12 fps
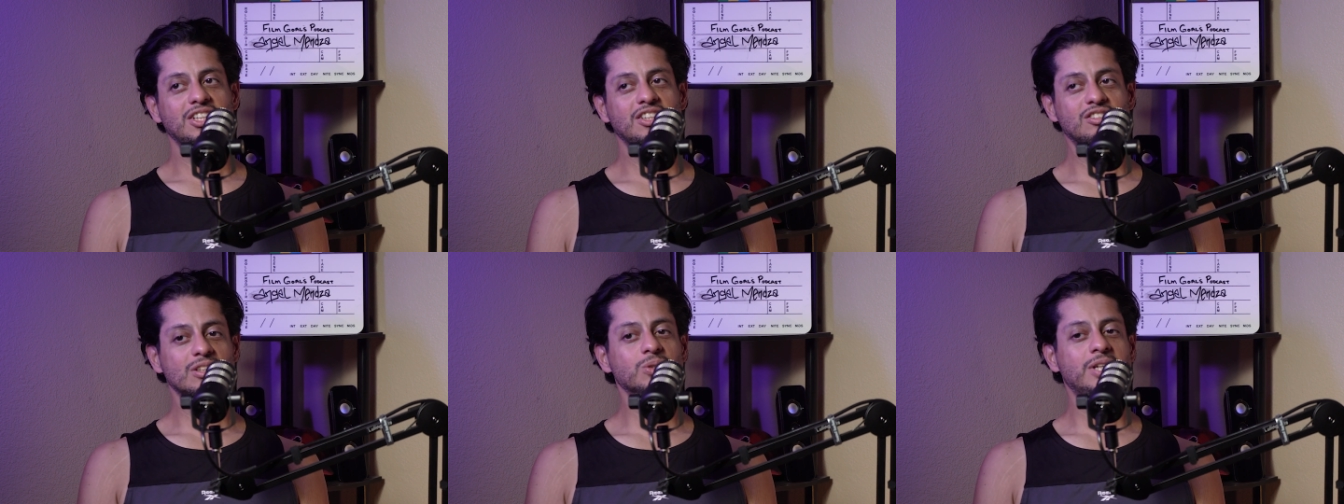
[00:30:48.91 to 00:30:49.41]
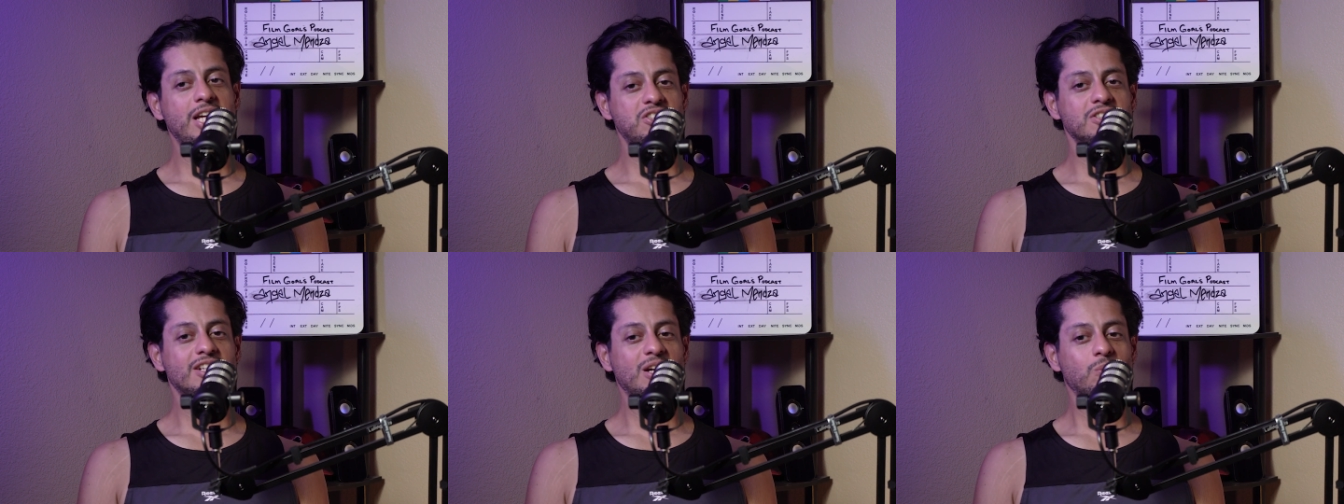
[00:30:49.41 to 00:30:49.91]
this
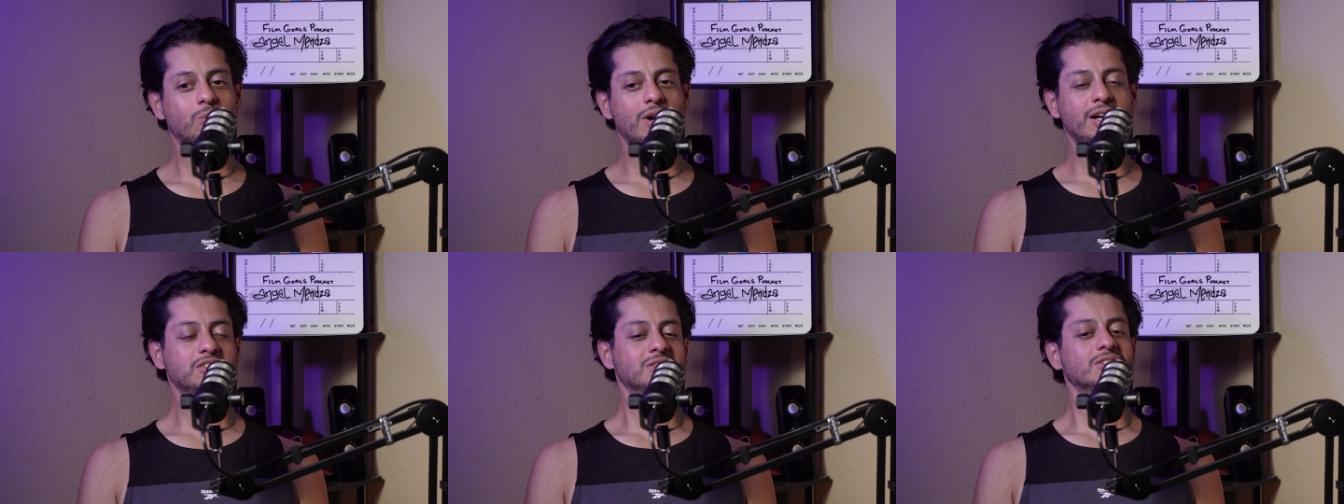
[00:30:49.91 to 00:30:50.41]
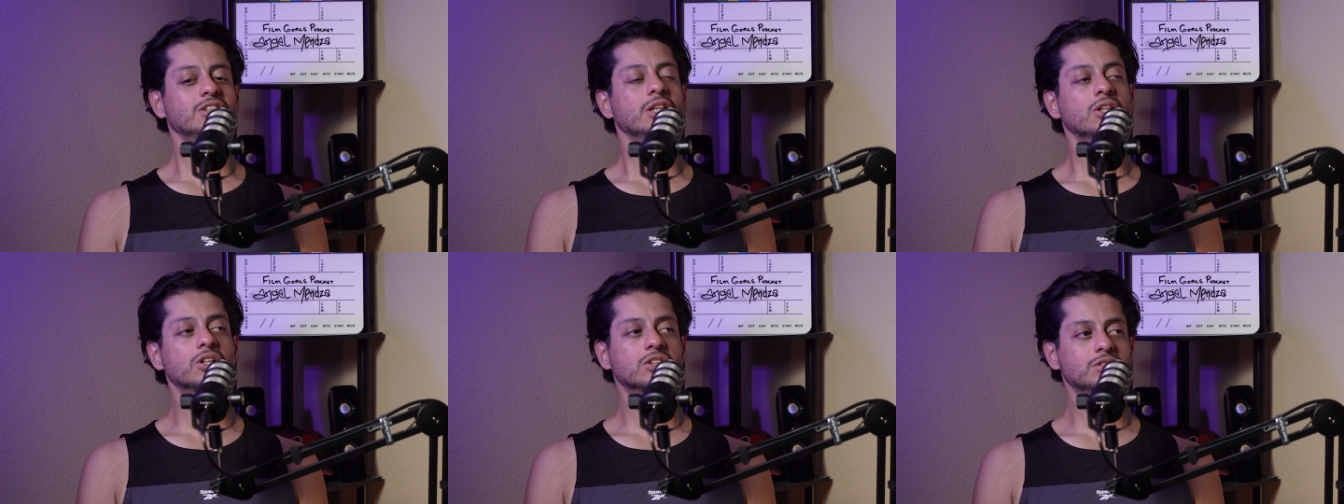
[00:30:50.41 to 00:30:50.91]
location that I want just
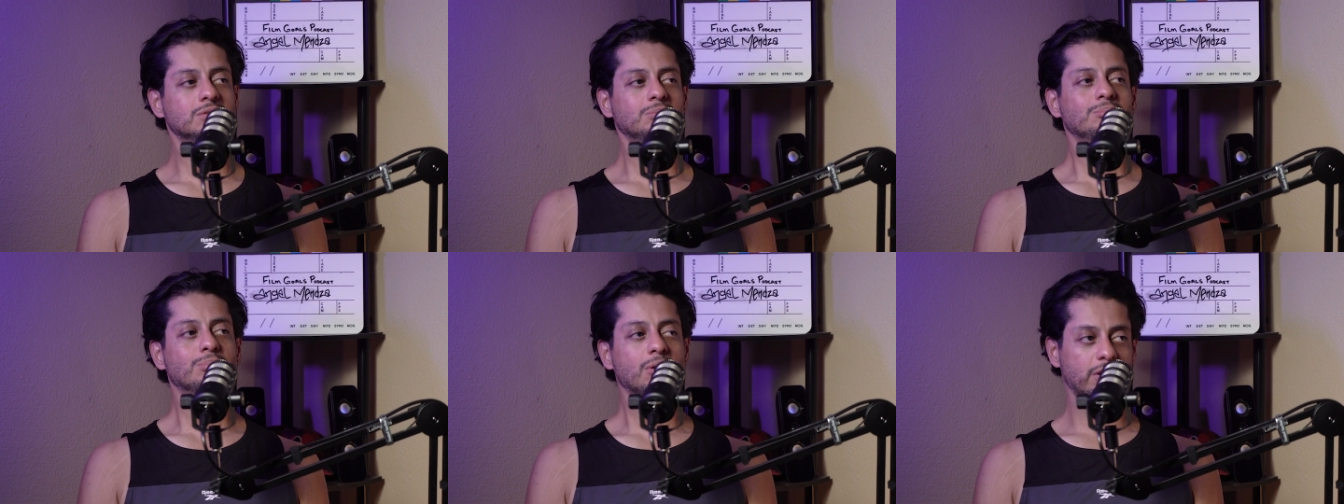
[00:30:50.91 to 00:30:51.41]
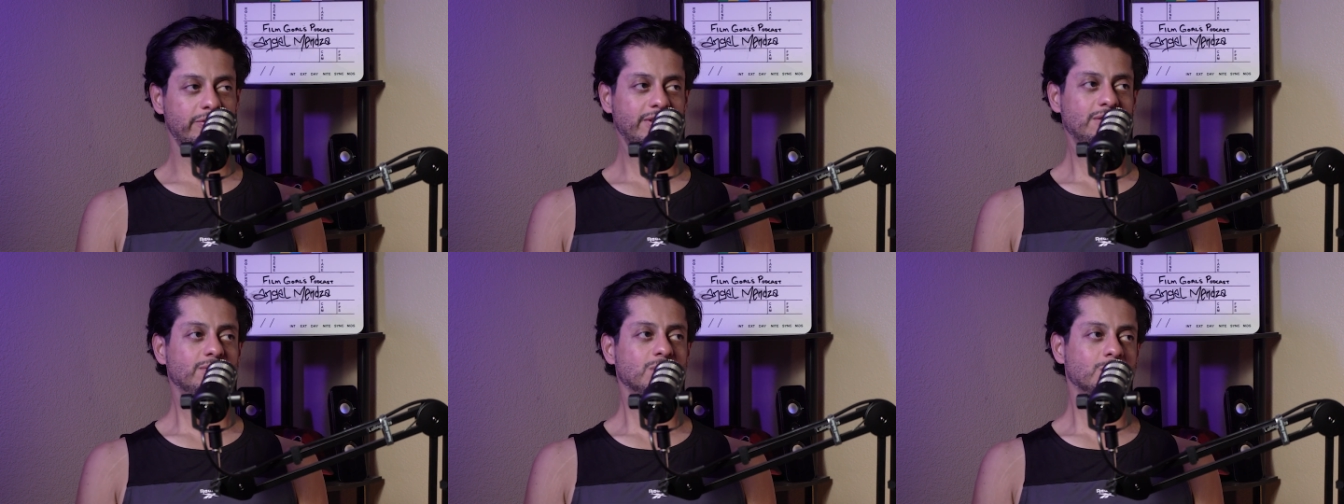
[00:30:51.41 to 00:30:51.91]
looks
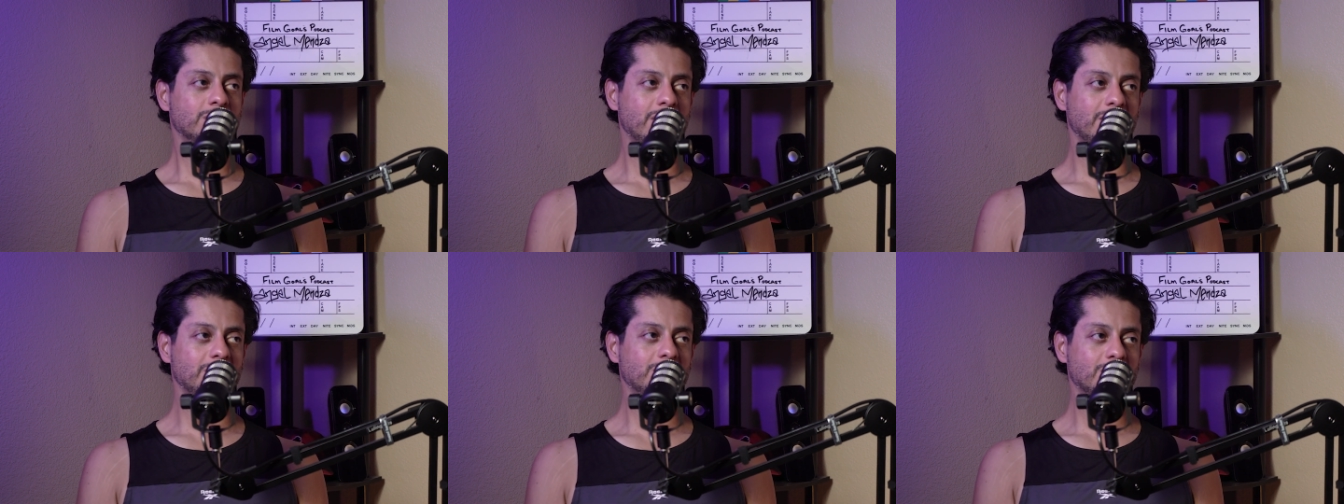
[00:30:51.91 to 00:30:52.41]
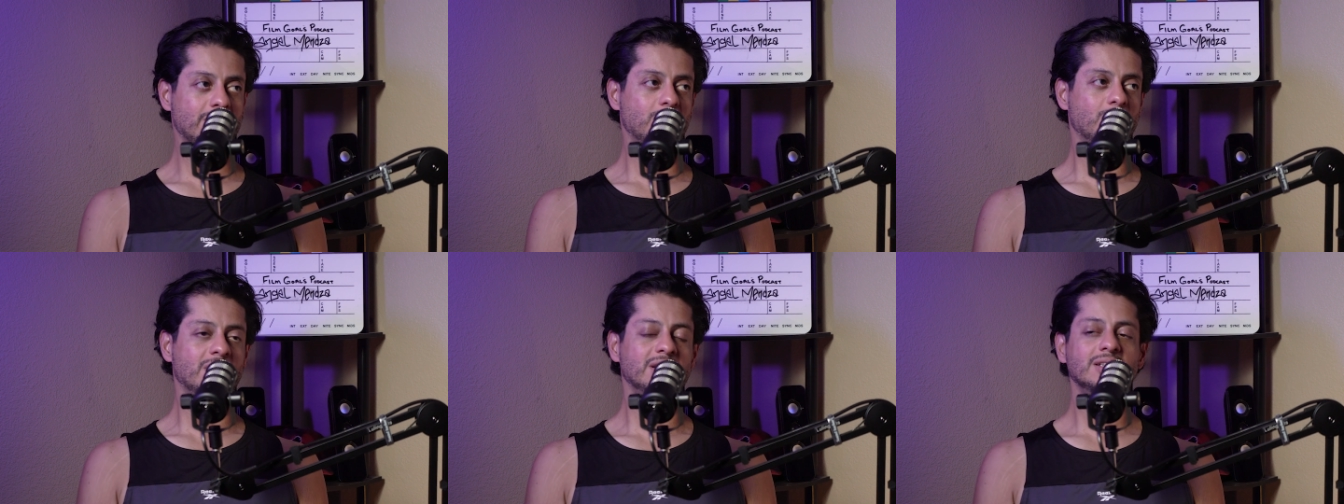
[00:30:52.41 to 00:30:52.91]
perfect for what I
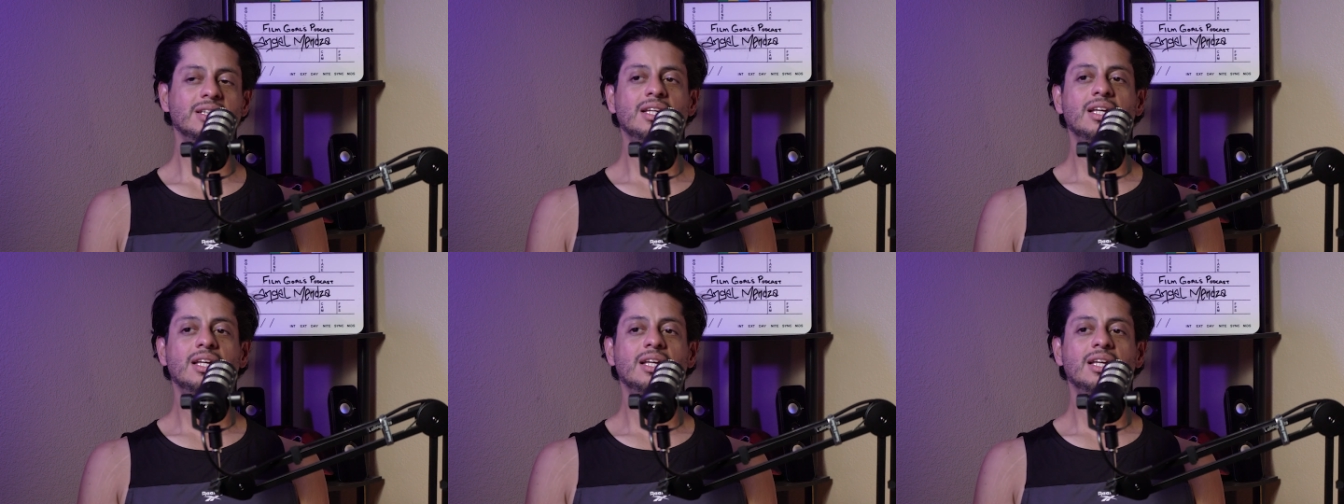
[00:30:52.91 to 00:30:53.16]
want.